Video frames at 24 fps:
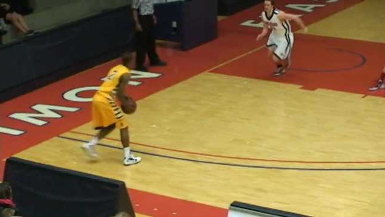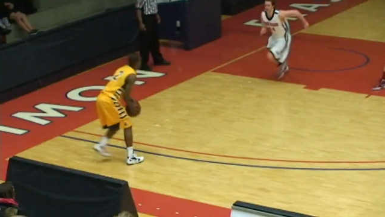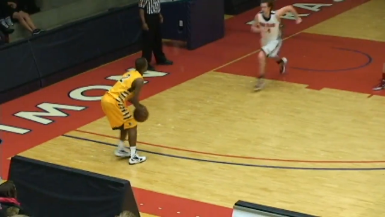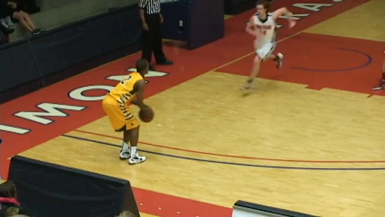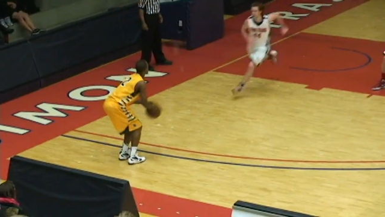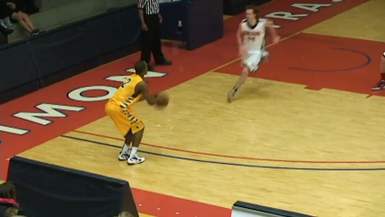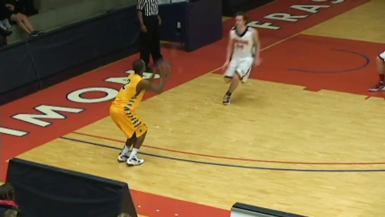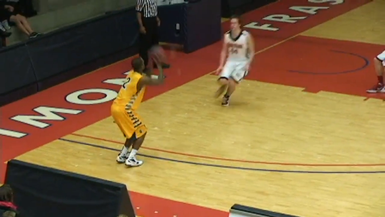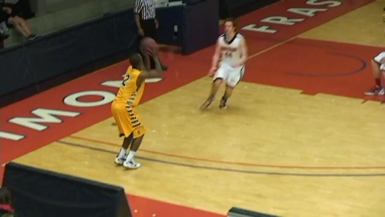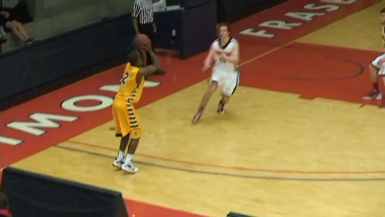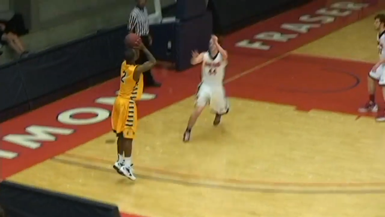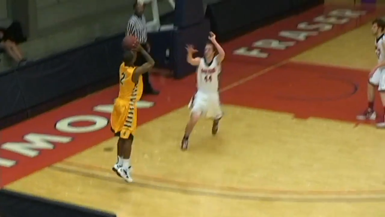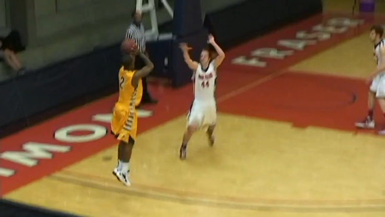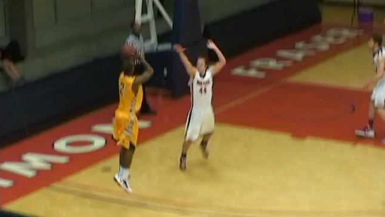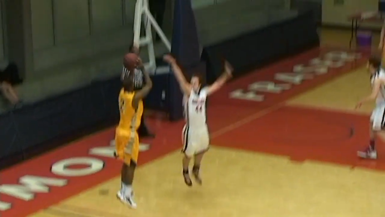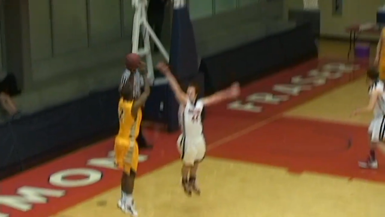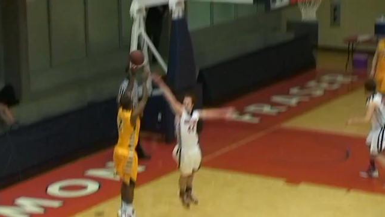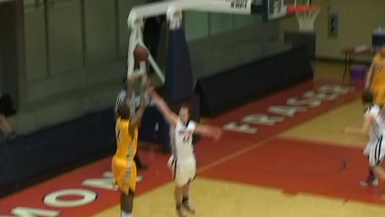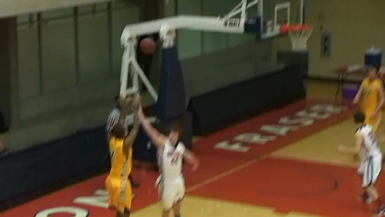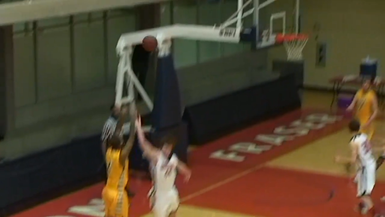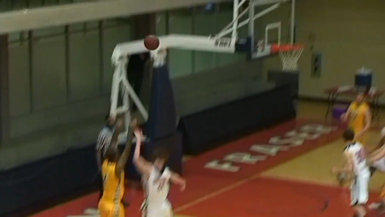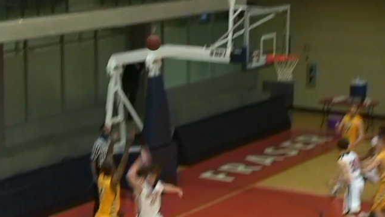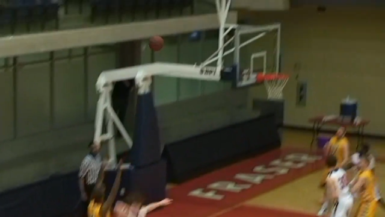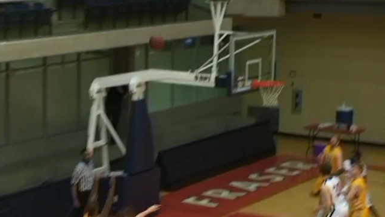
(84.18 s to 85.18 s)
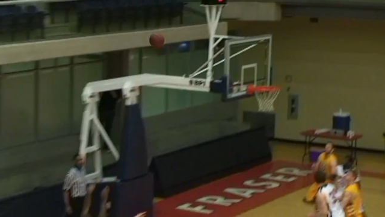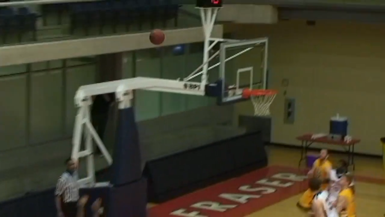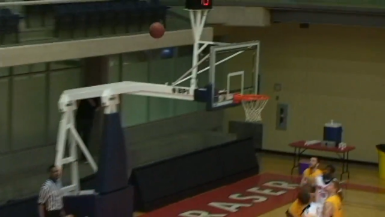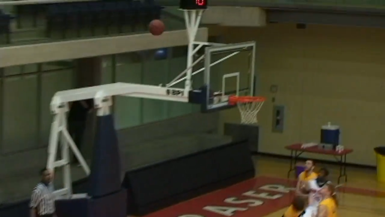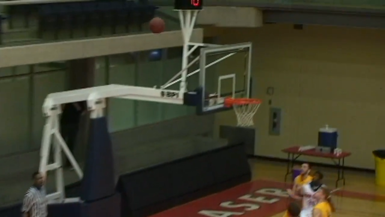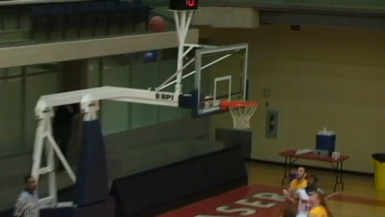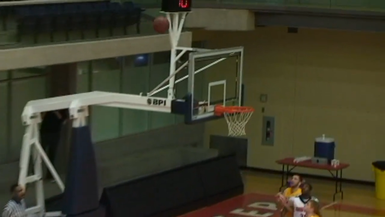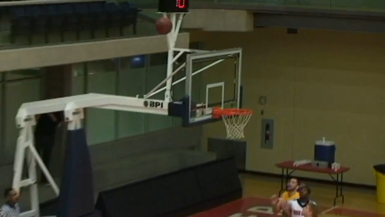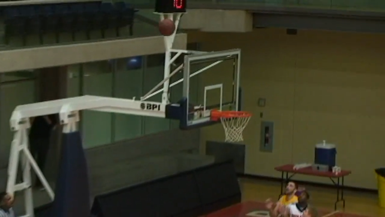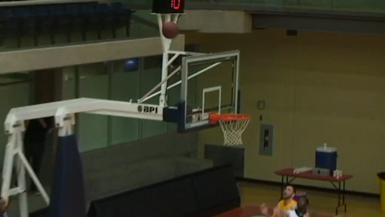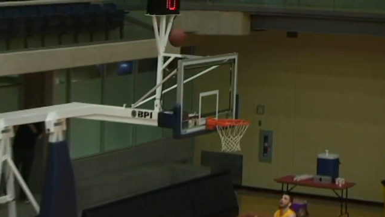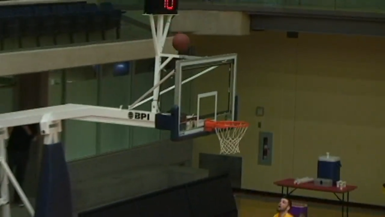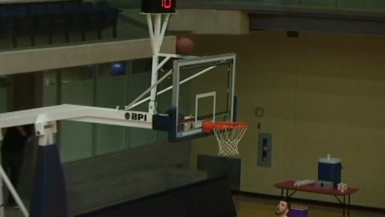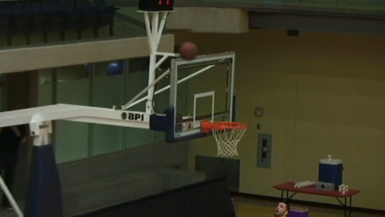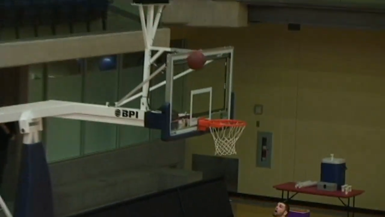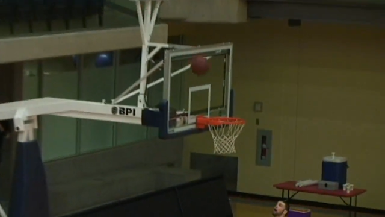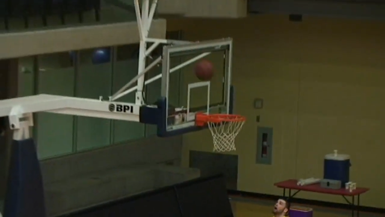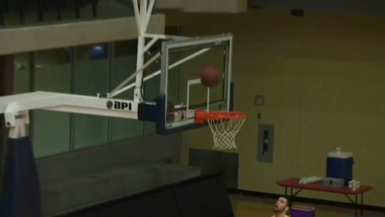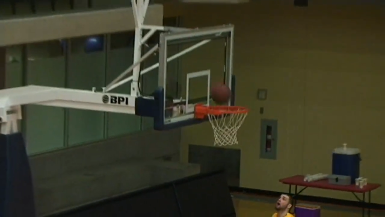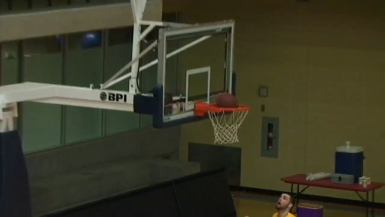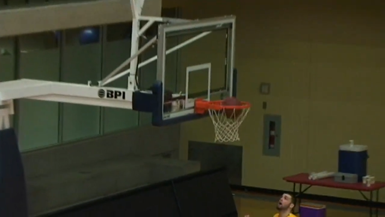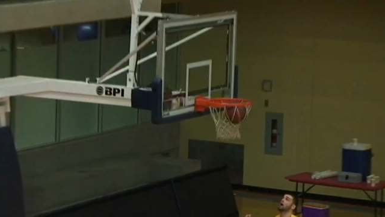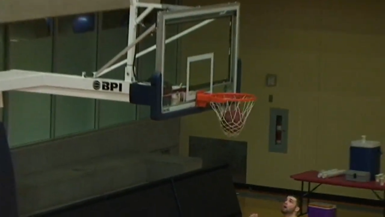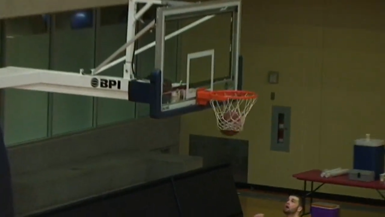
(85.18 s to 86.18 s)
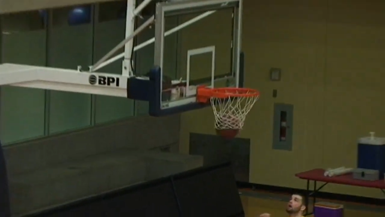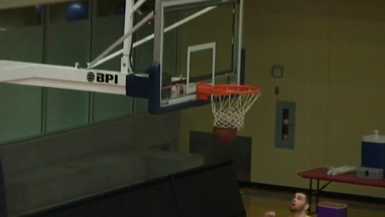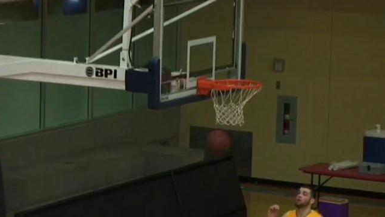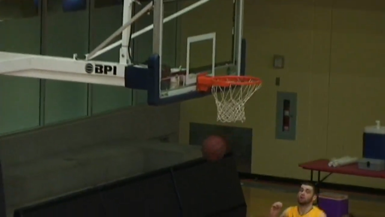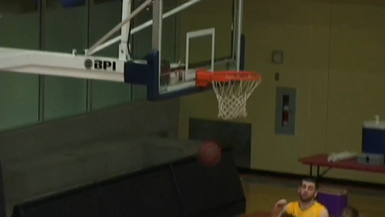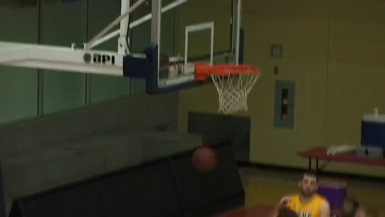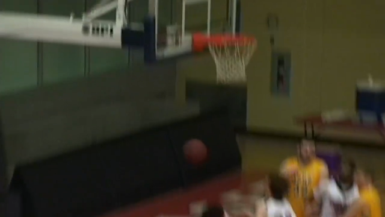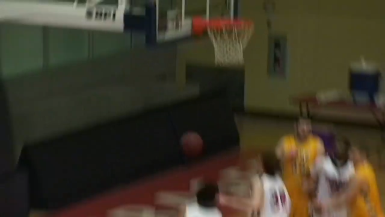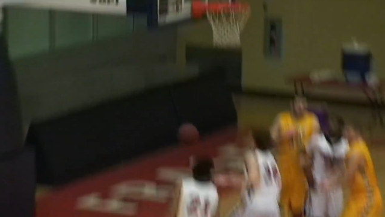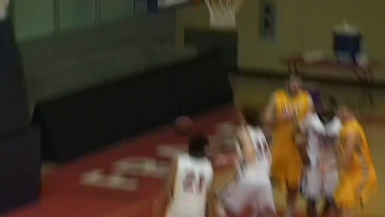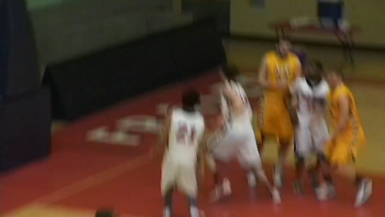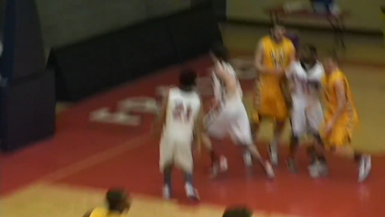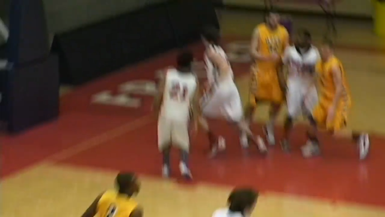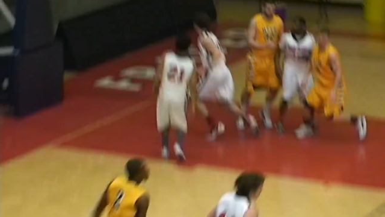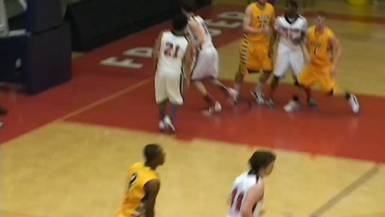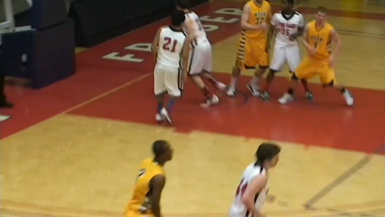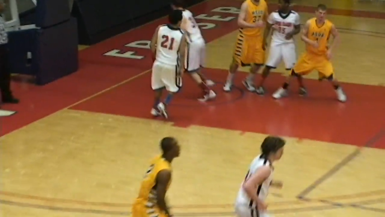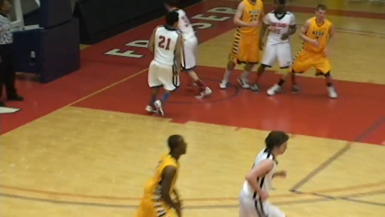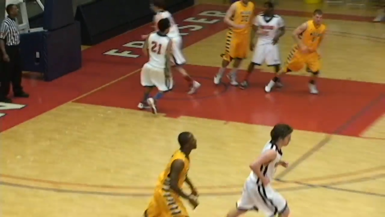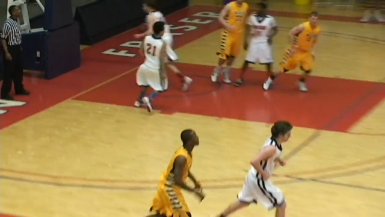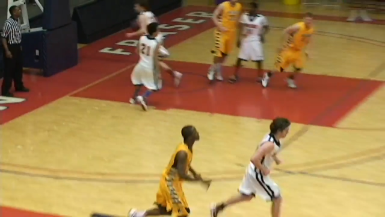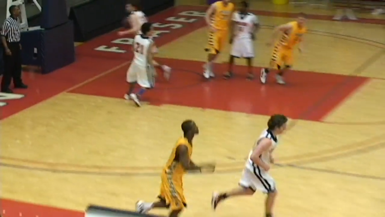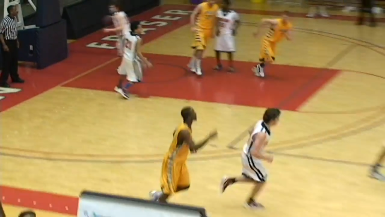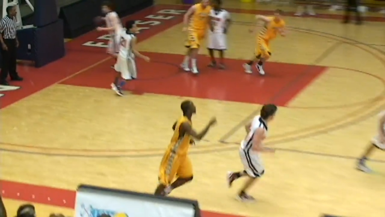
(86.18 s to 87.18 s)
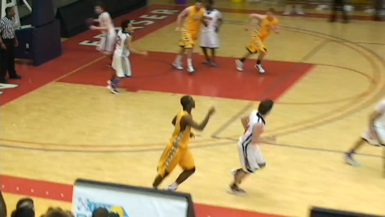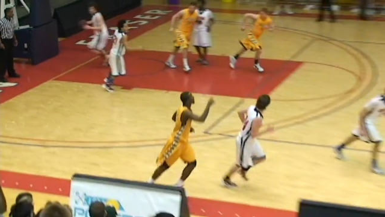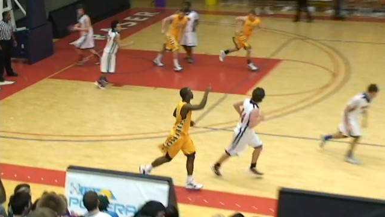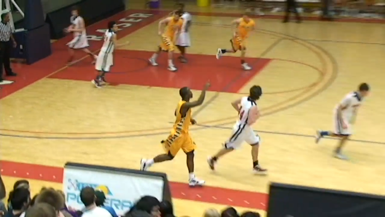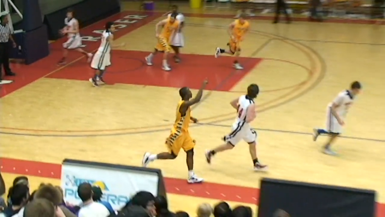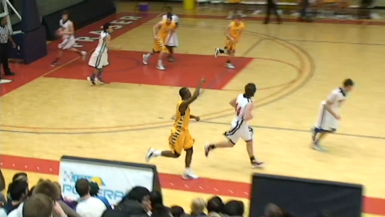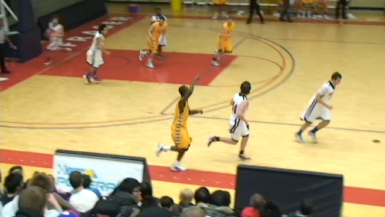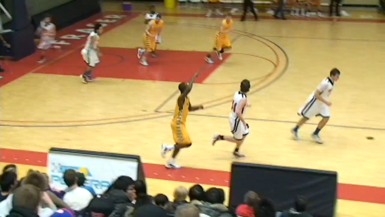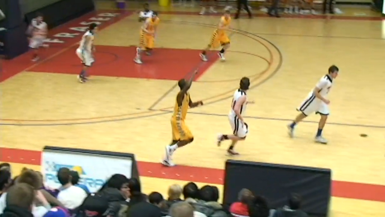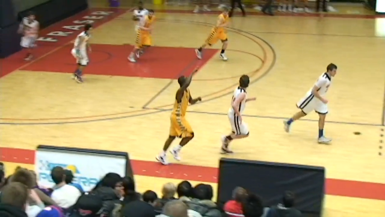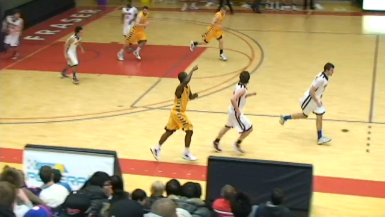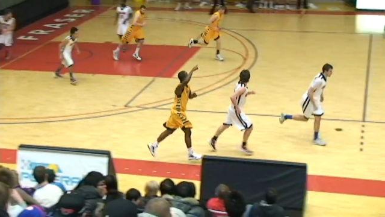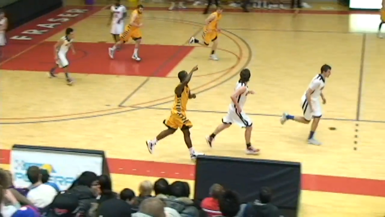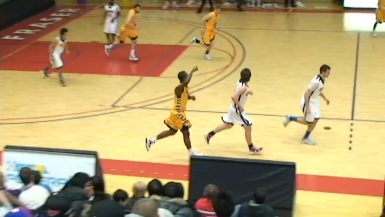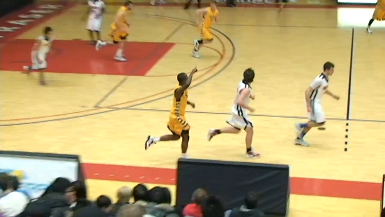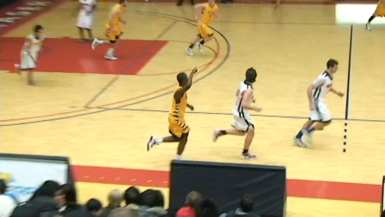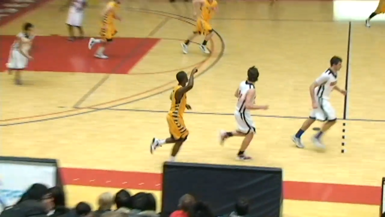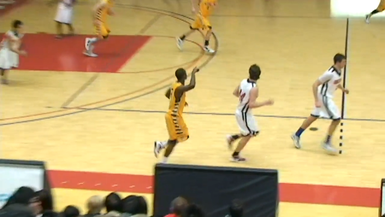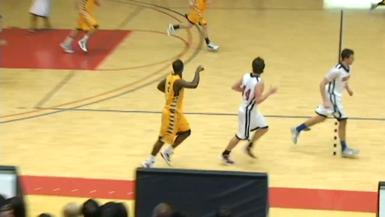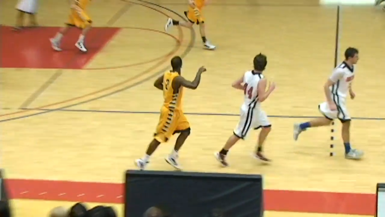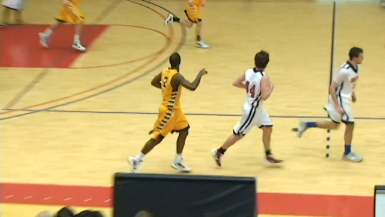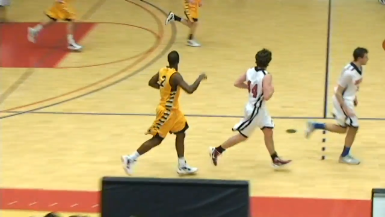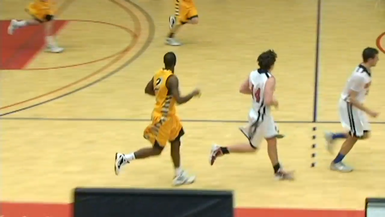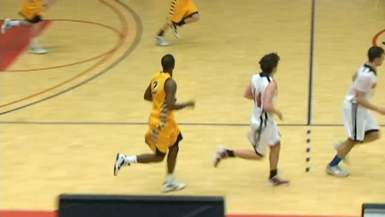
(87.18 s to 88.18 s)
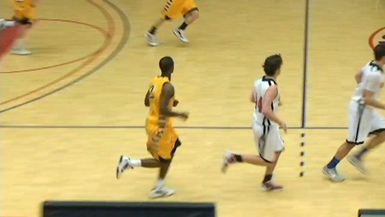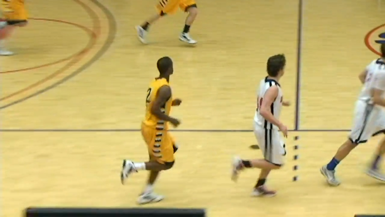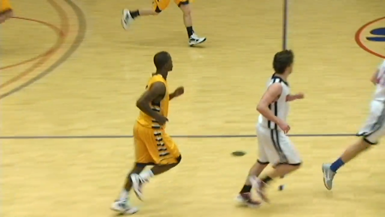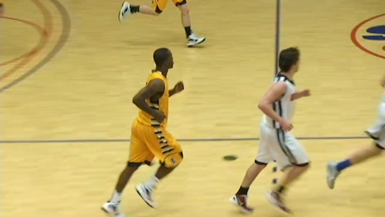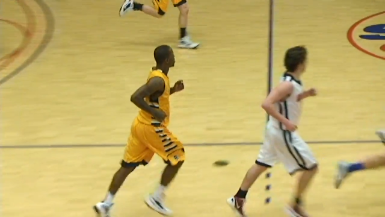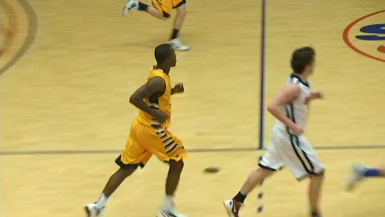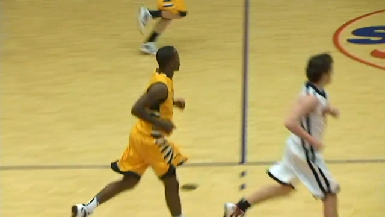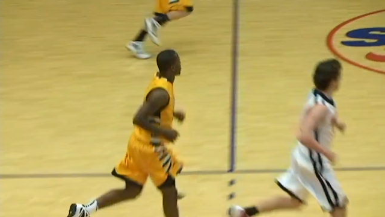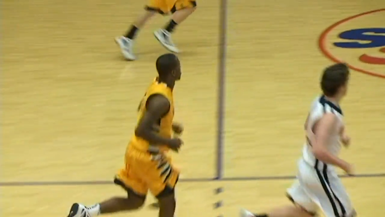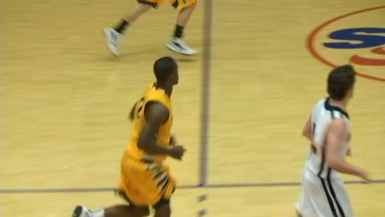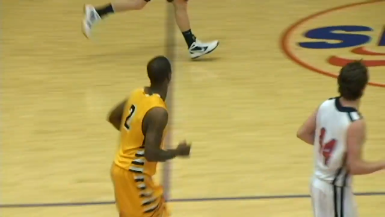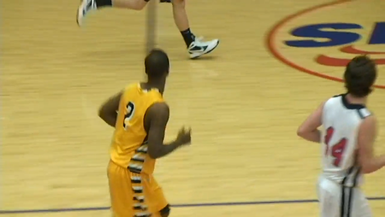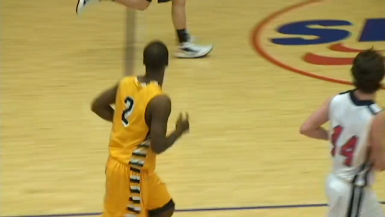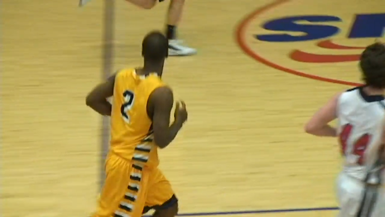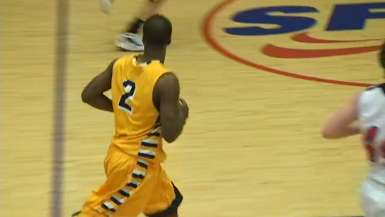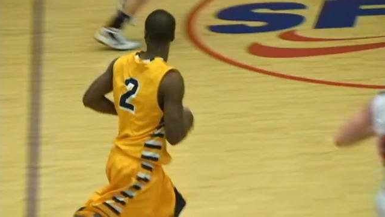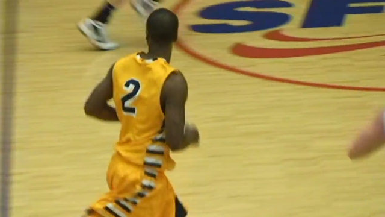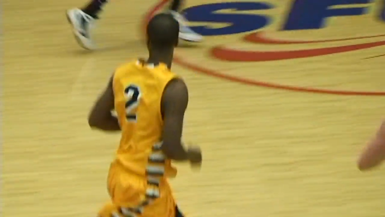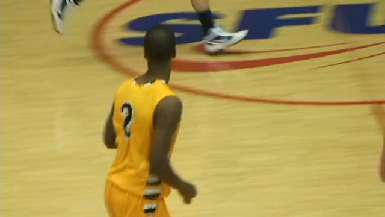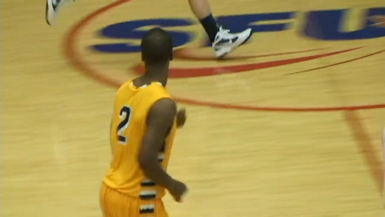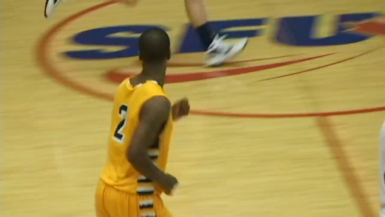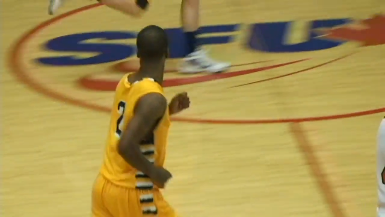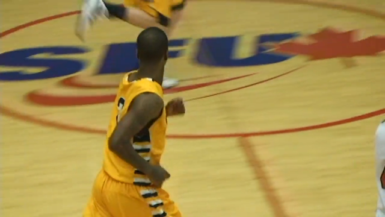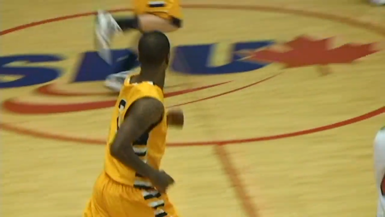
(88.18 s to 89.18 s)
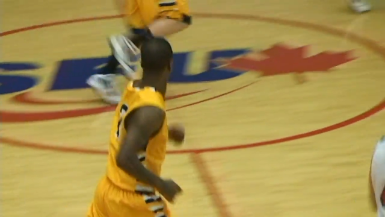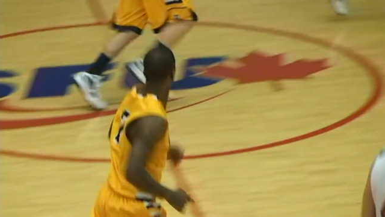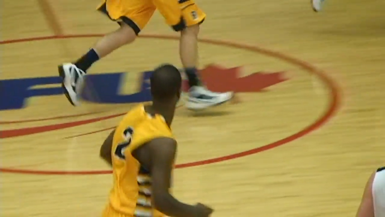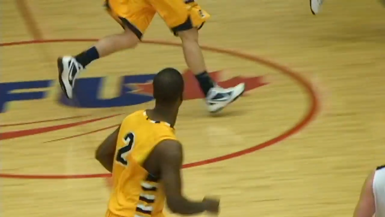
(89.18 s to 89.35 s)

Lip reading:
No face is visible, so there are no lips to read.